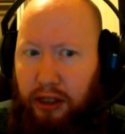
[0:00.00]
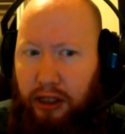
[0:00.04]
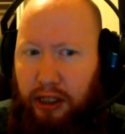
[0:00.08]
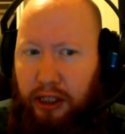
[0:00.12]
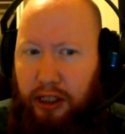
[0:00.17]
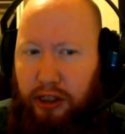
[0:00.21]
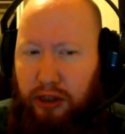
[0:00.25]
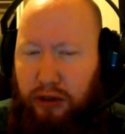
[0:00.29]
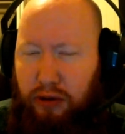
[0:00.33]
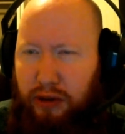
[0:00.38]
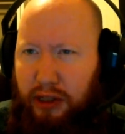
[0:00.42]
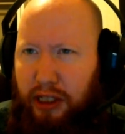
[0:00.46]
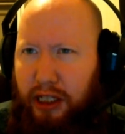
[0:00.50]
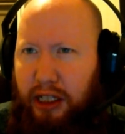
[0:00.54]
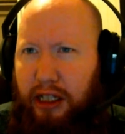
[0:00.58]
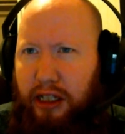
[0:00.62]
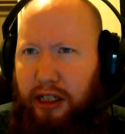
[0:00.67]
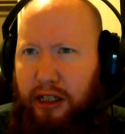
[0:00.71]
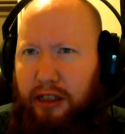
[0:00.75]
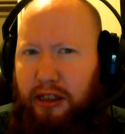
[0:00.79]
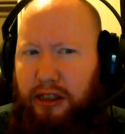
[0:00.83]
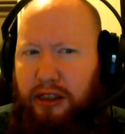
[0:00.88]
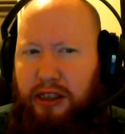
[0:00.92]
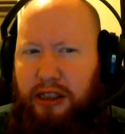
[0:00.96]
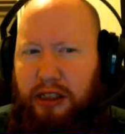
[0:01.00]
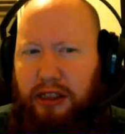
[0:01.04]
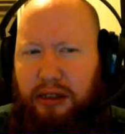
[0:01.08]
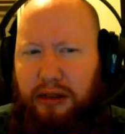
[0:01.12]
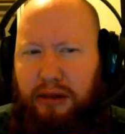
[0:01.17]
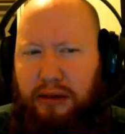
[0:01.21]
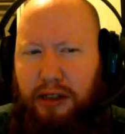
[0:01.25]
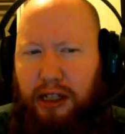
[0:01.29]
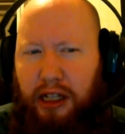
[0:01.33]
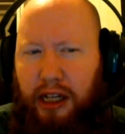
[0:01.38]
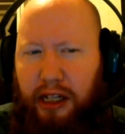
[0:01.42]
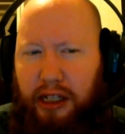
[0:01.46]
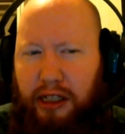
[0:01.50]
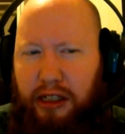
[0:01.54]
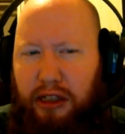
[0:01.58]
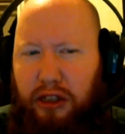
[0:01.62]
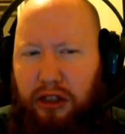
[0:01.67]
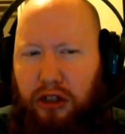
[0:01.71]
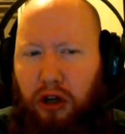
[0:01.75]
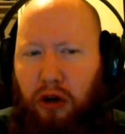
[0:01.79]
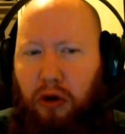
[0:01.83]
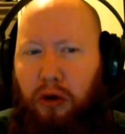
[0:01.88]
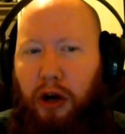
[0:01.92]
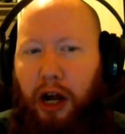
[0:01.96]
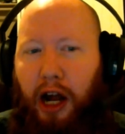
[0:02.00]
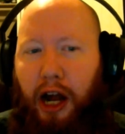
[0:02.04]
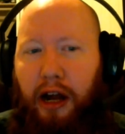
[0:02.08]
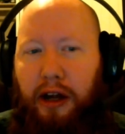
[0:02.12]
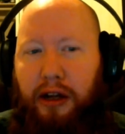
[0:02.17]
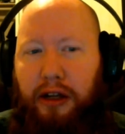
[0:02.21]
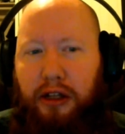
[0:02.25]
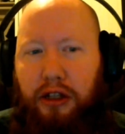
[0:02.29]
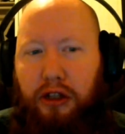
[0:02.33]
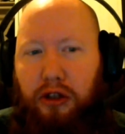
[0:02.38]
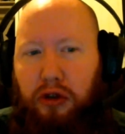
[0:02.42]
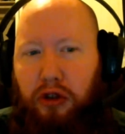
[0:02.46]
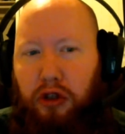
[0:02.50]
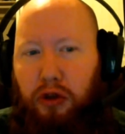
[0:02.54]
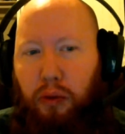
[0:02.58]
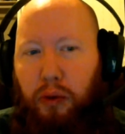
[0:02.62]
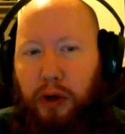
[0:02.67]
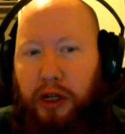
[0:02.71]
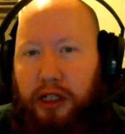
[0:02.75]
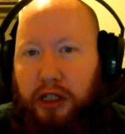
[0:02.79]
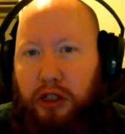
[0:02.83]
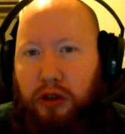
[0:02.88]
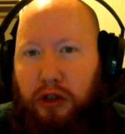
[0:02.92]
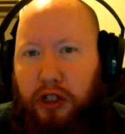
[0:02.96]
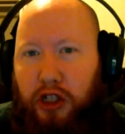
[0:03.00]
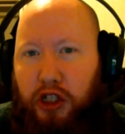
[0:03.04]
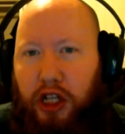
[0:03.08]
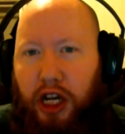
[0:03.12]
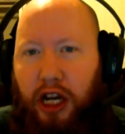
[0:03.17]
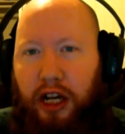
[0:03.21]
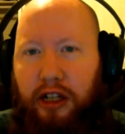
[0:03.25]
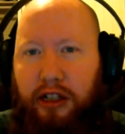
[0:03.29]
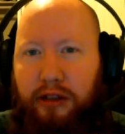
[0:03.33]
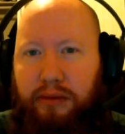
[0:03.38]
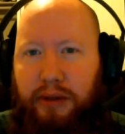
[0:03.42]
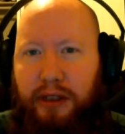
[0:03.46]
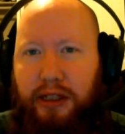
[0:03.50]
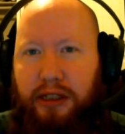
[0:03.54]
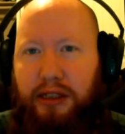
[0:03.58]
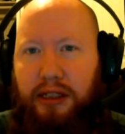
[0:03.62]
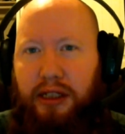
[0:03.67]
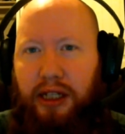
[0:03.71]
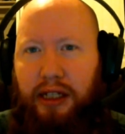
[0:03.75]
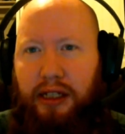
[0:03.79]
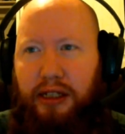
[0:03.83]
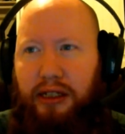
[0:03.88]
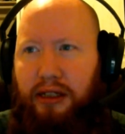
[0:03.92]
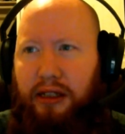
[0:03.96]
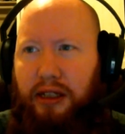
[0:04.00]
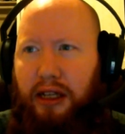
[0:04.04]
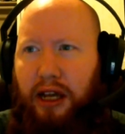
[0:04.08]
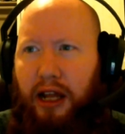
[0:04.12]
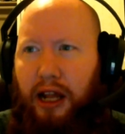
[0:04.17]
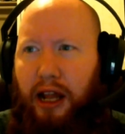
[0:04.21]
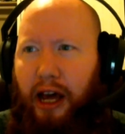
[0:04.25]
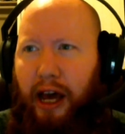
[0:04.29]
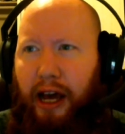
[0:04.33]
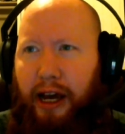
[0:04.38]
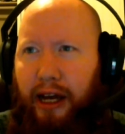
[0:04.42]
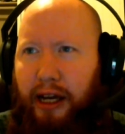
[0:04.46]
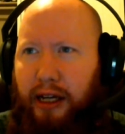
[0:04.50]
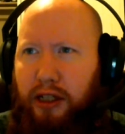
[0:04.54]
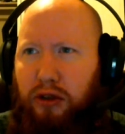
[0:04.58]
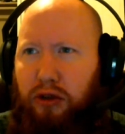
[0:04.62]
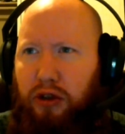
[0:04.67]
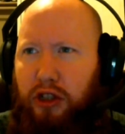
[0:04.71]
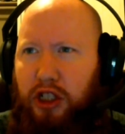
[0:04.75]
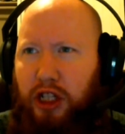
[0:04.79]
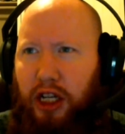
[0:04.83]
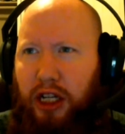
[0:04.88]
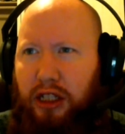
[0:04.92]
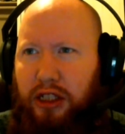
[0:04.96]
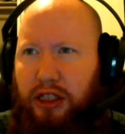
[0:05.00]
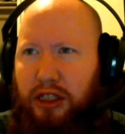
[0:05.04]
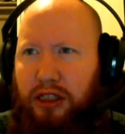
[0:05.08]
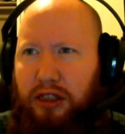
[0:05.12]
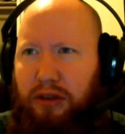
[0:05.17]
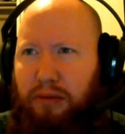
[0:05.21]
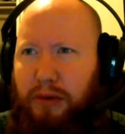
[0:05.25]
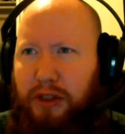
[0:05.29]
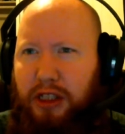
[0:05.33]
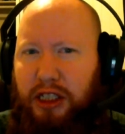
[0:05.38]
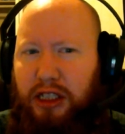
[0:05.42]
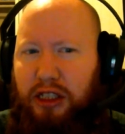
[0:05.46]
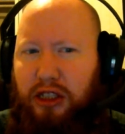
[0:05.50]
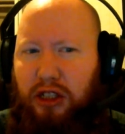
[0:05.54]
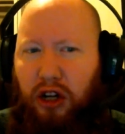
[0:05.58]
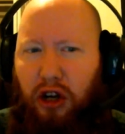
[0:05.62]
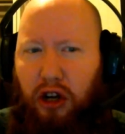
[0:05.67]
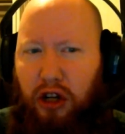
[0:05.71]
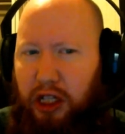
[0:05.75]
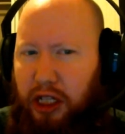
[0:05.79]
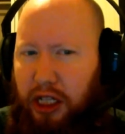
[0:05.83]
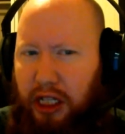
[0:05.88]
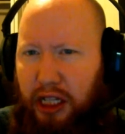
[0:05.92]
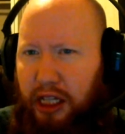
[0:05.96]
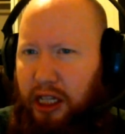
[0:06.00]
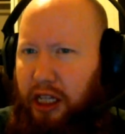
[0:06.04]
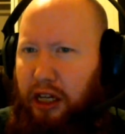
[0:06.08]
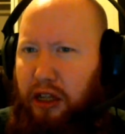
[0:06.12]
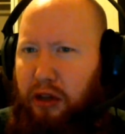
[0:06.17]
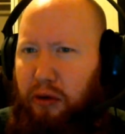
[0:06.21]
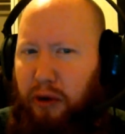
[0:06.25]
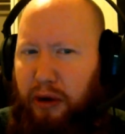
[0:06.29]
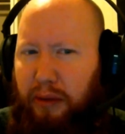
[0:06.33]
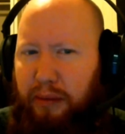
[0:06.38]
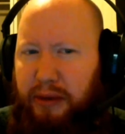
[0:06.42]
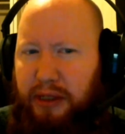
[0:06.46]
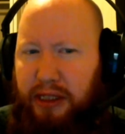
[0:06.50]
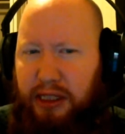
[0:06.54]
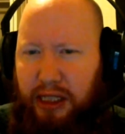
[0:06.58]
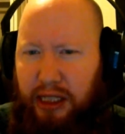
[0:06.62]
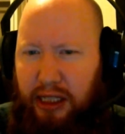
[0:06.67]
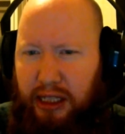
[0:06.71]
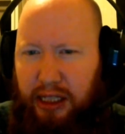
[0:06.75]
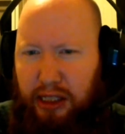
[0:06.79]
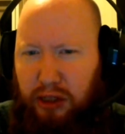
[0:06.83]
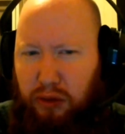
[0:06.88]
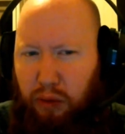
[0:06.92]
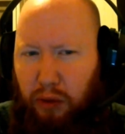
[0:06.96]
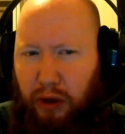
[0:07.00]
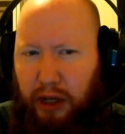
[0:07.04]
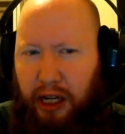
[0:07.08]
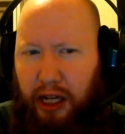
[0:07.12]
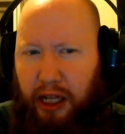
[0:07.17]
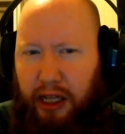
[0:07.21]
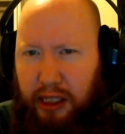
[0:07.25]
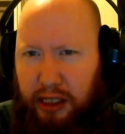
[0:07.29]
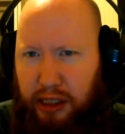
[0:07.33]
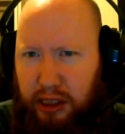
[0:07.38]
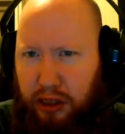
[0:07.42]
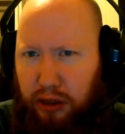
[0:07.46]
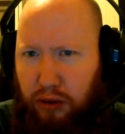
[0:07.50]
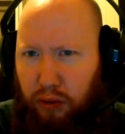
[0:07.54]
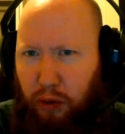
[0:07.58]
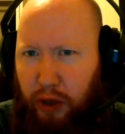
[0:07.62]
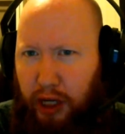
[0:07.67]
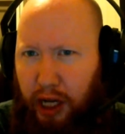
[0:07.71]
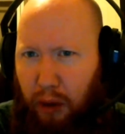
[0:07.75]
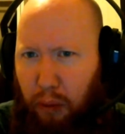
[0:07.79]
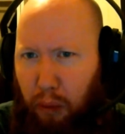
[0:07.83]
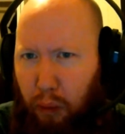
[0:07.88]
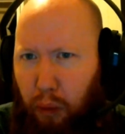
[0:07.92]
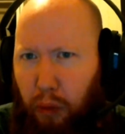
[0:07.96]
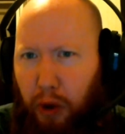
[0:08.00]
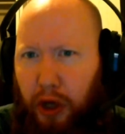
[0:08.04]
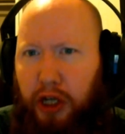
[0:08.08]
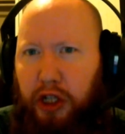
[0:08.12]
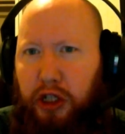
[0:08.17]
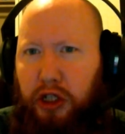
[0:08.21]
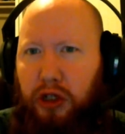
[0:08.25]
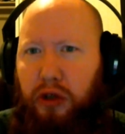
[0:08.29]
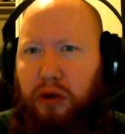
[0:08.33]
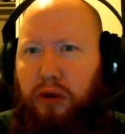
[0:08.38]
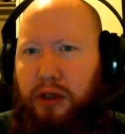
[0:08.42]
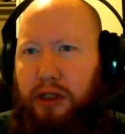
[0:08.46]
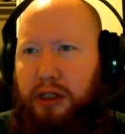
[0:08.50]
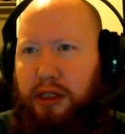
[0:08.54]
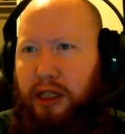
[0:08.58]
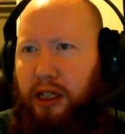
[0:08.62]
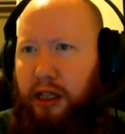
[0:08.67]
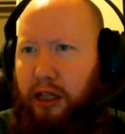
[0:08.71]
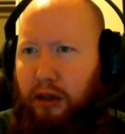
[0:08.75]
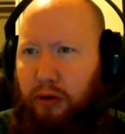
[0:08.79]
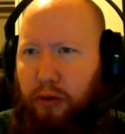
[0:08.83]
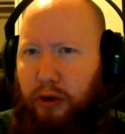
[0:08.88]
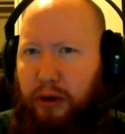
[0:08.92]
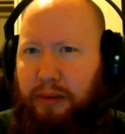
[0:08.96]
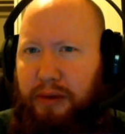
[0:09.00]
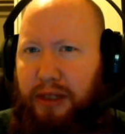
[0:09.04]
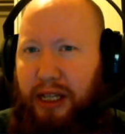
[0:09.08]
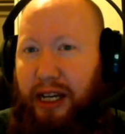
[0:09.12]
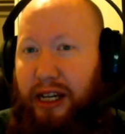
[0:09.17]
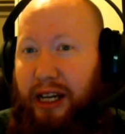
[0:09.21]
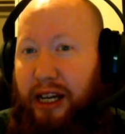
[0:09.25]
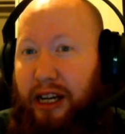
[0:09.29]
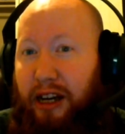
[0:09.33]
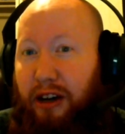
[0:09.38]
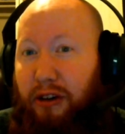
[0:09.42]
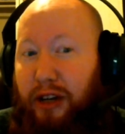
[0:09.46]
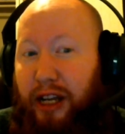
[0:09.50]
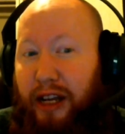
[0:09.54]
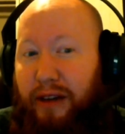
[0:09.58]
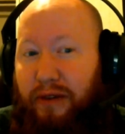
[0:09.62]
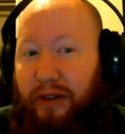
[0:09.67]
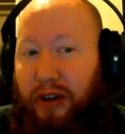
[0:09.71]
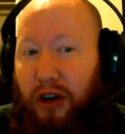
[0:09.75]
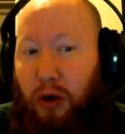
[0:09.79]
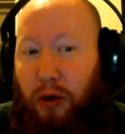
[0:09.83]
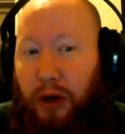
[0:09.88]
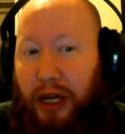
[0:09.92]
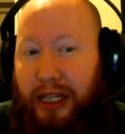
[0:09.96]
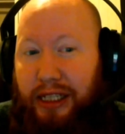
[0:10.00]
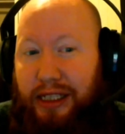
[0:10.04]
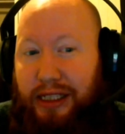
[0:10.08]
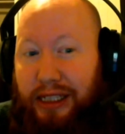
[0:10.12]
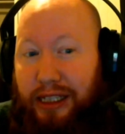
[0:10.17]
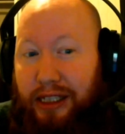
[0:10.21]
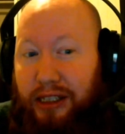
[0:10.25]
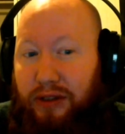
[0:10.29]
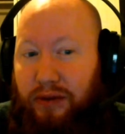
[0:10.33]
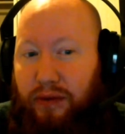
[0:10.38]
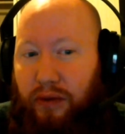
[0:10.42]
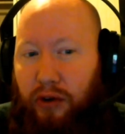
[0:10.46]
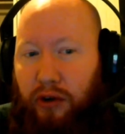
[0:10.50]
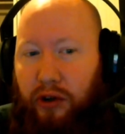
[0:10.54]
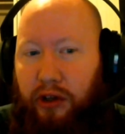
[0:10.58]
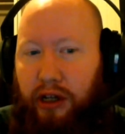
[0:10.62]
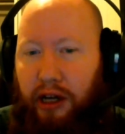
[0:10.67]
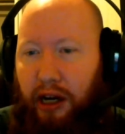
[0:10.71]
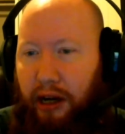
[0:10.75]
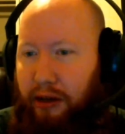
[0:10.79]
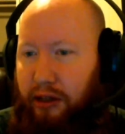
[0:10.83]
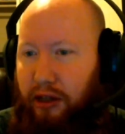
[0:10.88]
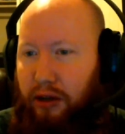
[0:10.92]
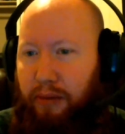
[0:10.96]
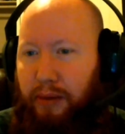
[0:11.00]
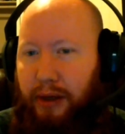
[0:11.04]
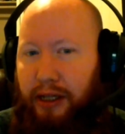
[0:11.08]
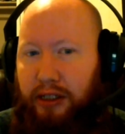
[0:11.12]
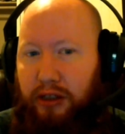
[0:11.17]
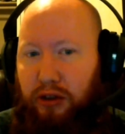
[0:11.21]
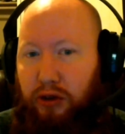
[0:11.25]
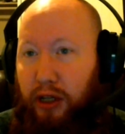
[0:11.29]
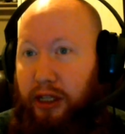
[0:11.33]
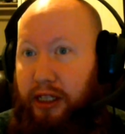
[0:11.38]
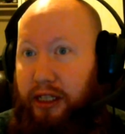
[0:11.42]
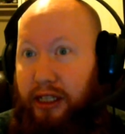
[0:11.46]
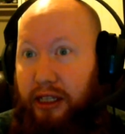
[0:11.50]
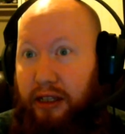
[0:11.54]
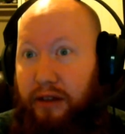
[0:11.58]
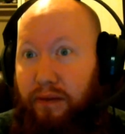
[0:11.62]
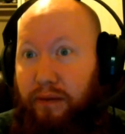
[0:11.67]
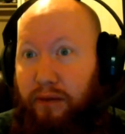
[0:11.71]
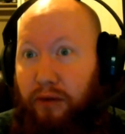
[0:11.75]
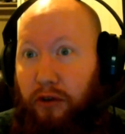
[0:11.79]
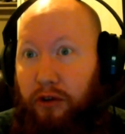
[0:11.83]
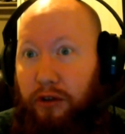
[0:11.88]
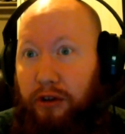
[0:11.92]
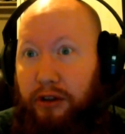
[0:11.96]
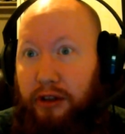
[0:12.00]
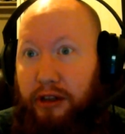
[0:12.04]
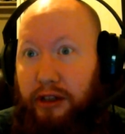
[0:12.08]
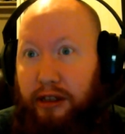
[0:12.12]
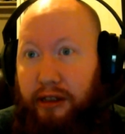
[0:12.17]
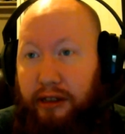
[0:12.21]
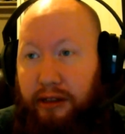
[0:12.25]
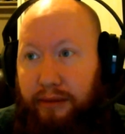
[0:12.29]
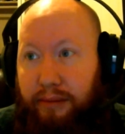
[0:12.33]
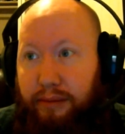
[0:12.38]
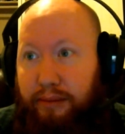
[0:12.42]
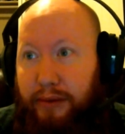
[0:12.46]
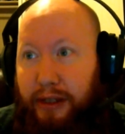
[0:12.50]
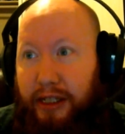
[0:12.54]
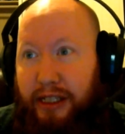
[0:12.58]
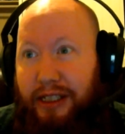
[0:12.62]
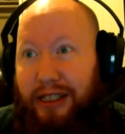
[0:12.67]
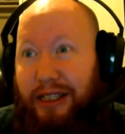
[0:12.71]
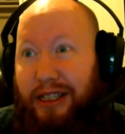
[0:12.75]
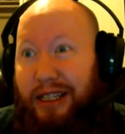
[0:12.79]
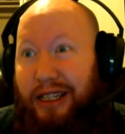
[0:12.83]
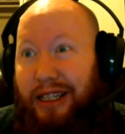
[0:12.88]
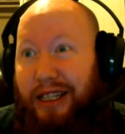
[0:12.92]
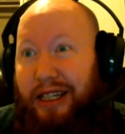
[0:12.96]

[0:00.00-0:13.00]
issues here. It's just like you you want to do the challenge, but it's like I can do the challenge so much easier on any of the other weapons than this one, and this is the one I want to do because the other weapons I kind of already have okay skins for, and I don't mind trying to get for them, but